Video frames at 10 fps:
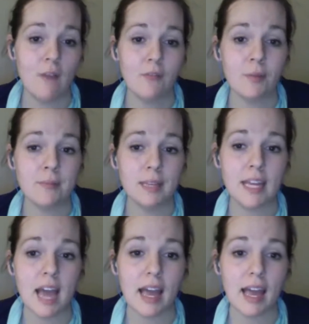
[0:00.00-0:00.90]
For
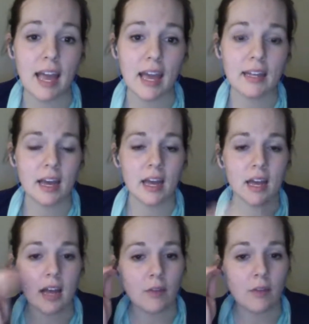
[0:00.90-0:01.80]
me, I had
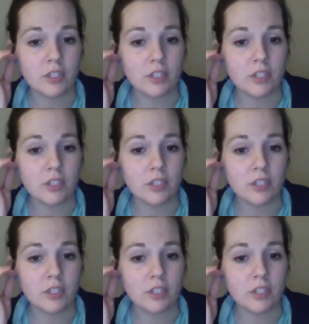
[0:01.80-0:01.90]
I